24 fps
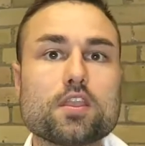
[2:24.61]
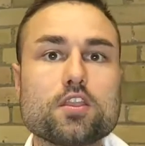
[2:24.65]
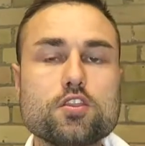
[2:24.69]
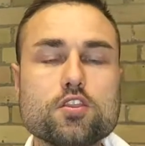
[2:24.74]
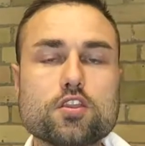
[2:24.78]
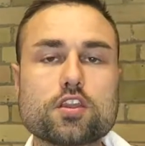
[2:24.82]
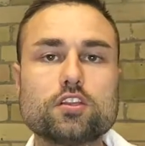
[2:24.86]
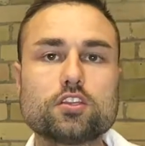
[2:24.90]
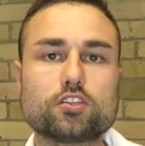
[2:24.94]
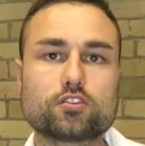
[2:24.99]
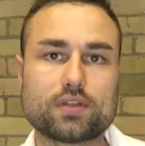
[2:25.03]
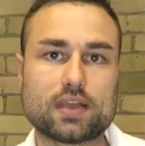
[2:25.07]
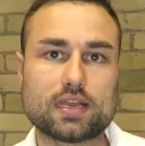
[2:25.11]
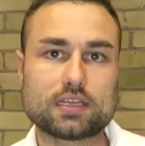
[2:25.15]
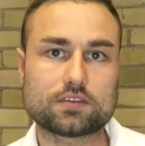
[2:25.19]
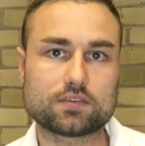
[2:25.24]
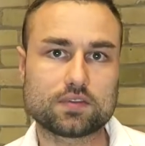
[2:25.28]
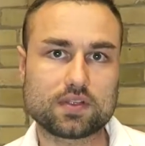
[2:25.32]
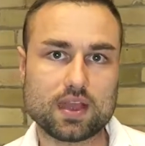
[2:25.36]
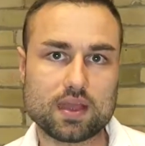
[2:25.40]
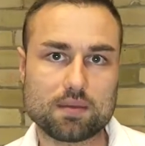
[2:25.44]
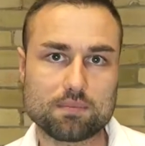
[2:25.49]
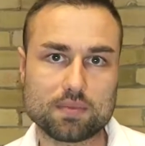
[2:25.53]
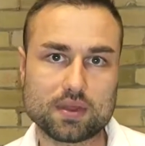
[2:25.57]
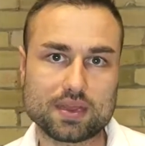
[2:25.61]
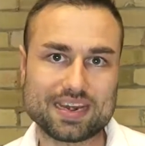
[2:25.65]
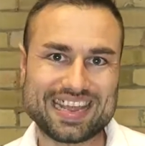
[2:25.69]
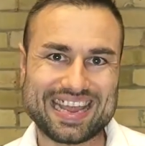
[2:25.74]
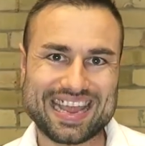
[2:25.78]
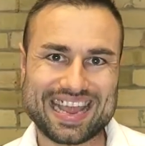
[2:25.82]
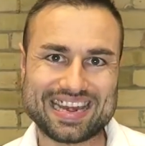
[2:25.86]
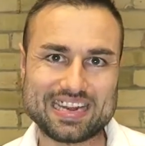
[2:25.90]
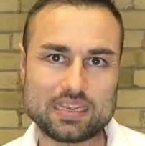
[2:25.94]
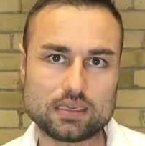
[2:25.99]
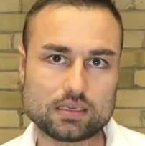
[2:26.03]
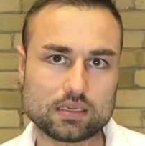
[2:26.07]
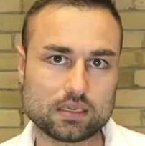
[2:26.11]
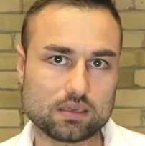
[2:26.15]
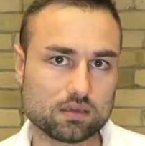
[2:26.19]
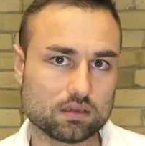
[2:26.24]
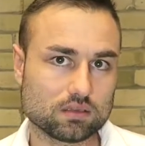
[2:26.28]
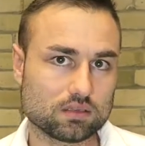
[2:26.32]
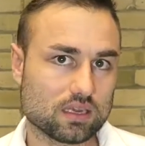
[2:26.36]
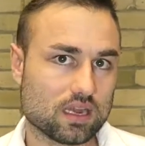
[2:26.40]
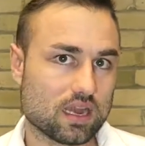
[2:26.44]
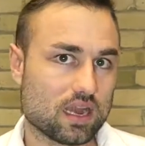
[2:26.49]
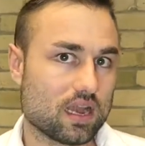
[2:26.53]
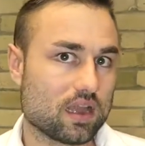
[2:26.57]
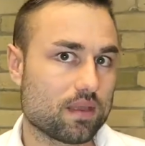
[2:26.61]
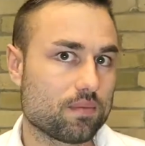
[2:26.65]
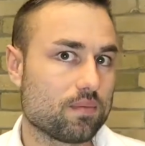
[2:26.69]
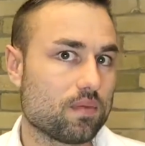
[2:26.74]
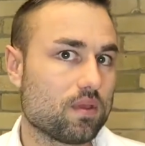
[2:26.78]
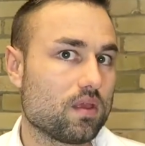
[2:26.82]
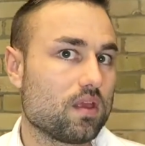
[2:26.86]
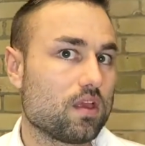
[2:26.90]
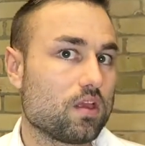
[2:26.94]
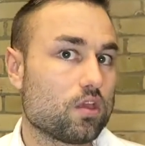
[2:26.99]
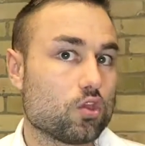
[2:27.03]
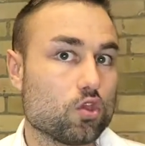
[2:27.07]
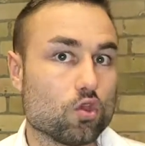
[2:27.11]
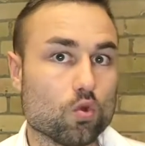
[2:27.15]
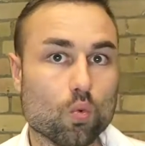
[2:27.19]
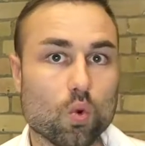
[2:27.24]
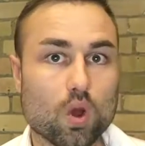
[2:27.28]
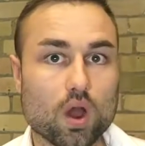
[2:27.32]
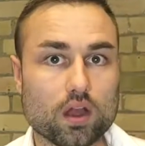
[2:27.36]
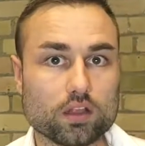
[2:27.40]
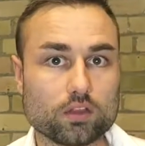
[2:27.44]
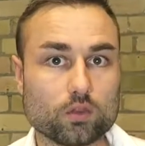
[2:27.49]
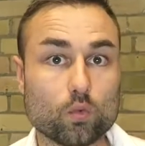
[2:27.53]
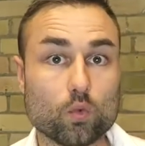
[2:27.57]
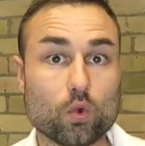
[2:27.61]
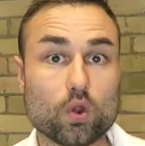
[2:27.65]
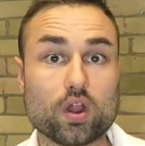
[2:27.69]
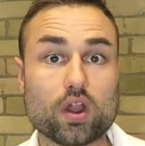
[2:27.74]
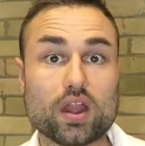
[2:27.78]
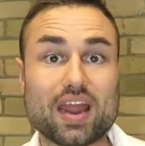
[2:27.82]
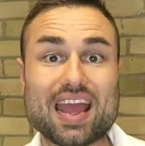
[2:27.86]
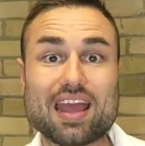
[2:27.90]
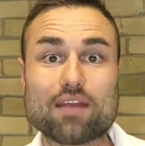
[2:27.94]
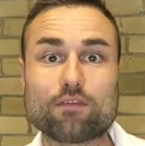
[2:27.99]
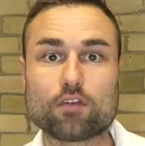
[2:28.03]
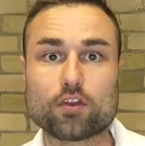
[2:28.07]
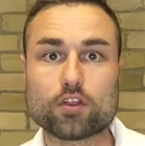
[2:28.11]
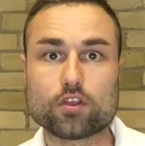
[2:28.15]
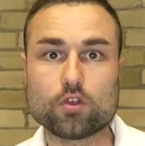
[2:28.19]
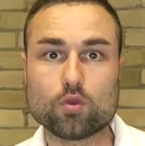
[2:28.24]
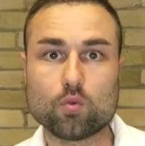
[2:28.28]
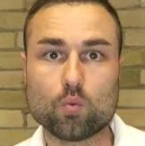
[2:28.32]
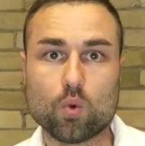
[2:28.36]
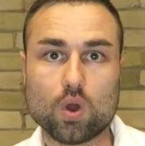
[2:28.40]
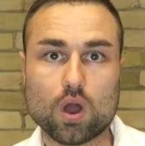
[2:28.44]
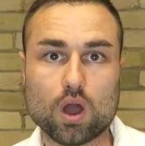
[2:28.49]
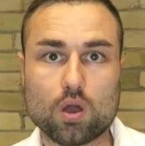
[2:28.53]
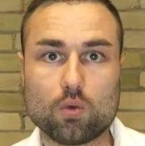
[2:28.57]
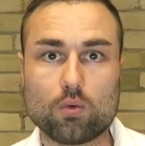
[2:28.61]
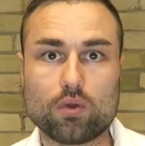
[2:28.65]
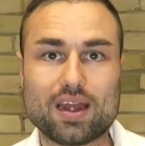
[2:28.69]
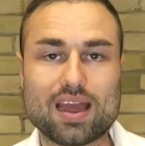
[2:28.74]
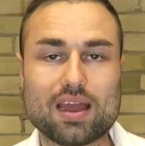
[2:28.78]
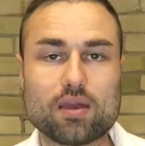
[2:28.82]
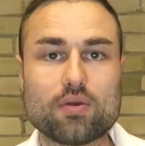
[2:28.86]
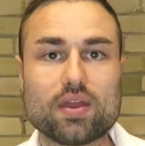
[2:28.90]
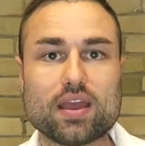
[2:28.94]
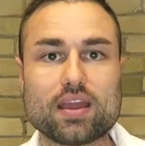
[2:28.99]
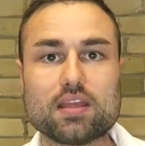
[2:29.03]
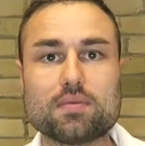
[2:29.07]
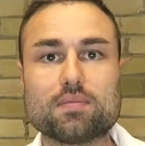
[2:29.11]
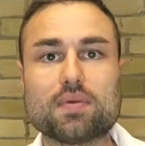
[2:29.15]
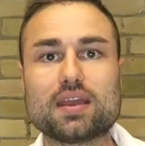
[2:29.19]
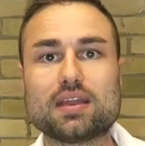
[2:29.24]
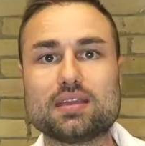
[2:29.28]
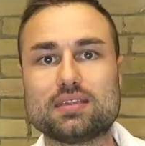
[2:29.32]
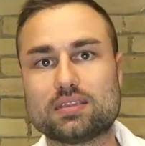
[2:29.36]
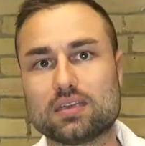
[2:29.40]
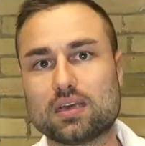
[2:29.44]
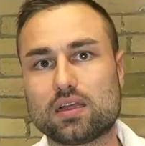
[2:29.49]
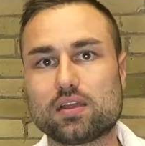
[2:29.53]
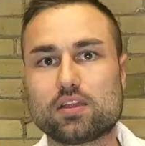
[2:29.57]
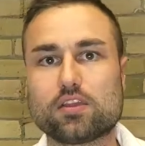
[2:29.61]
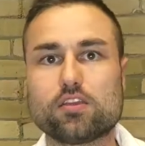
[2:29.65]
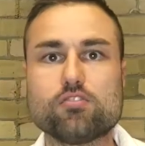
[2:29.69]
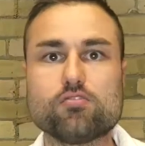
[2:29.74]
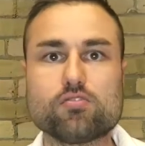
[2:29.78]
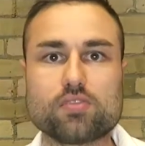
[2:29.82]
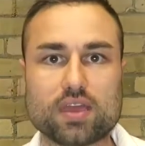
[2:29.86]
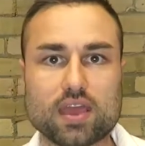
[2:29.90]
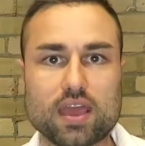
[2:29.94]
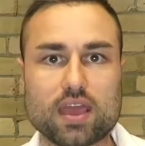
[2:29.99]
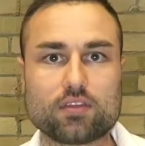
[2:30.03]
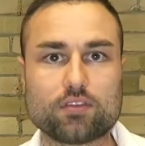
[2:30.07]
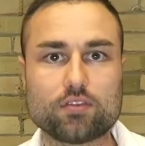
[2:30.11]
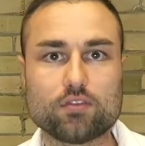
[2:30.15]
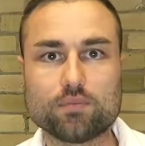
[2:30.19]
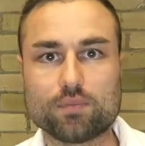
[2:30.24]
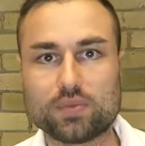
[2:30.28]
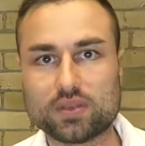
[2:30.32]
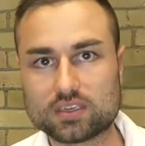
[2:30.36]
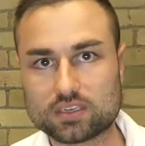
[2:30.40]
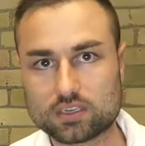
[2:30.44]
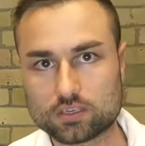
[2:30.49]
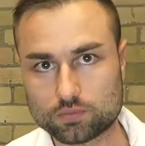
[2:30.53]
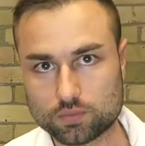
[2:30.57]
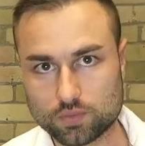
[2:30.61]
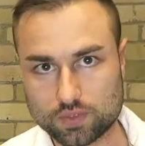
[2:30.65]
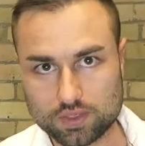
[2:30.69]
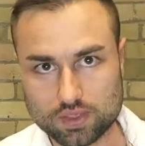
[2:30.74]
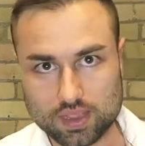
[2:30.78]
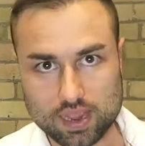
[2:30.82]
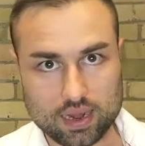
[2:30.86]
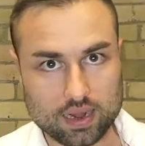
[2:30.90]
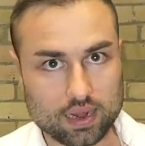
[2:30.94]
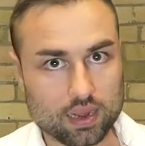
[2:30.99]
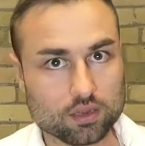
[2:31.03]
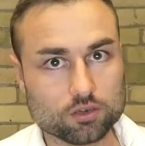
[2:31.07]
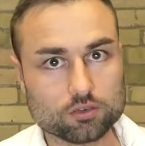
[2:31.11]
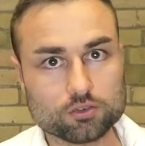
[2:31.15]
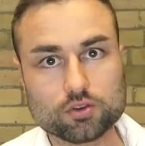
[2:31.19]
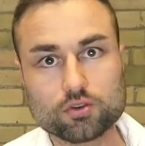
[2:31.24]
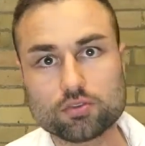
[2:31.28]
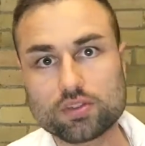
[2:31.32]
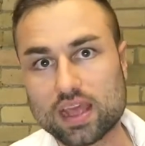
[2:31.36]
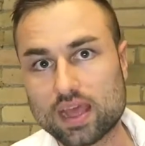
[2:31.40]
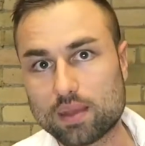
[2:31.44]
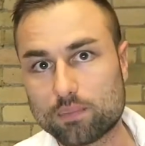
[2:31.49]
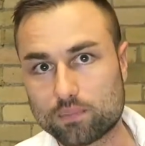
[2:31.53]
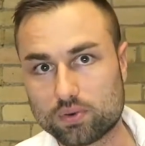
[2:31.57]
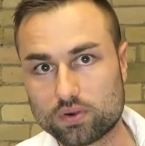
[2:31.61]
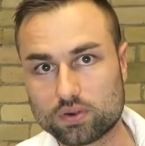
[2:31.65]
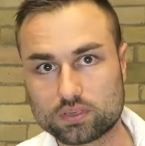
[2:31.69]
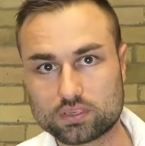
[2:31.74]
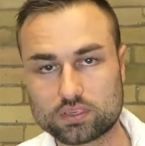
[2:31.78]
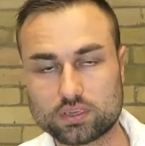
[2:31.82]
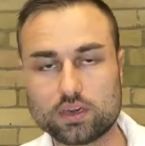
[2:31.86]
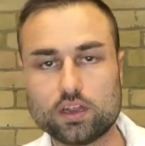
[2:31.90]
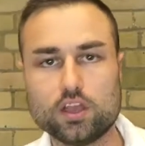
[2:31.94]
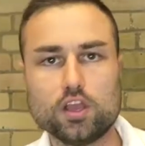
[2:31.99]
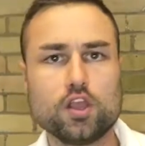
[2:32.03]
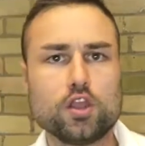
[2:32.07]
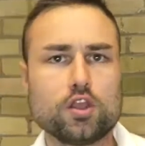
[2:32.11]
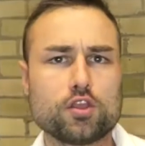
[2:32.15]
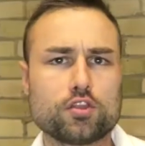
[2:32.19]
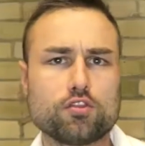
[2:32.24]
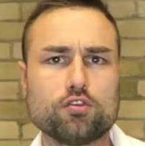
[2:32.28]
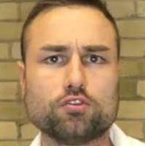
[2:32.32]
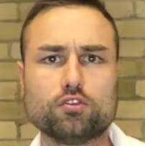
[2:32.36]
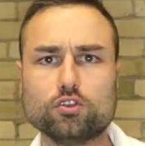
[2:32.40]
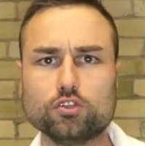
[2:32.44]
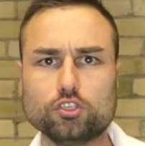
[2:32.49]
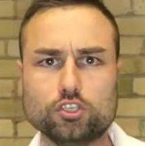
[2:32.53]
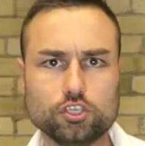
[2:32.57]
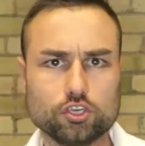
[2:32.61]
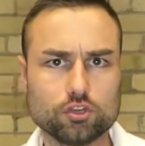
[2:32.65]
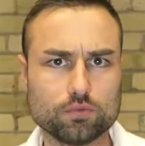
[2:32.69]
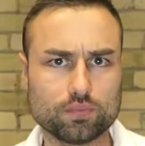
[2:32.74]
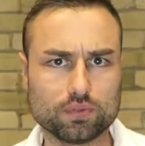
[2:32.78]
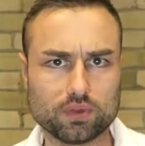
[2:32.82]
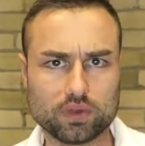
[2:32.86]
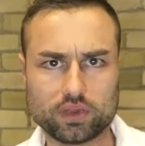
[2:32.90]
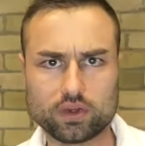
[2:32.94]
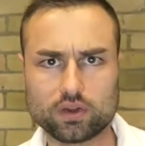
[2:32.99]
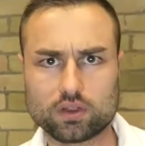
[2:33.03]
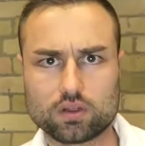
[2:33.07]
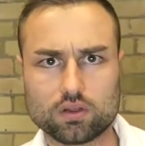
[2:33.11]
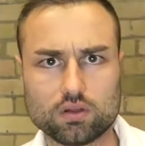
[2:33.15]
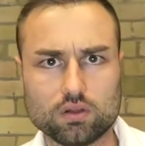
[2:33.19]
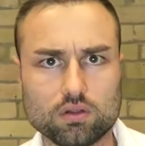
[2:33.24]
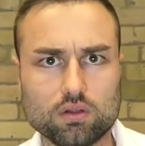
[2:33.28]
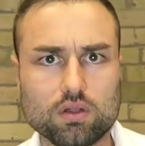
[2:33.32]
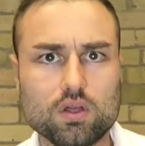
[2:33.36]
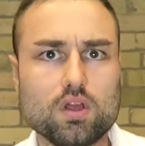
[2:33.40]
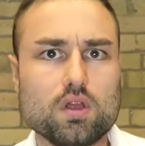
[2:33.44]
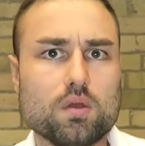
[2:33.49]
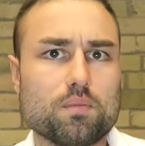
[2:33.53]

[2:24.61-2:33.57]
You can transfer that money any single time you want, wherever you want, without anybody telling you you can't do business with that country or that person due to geopolitical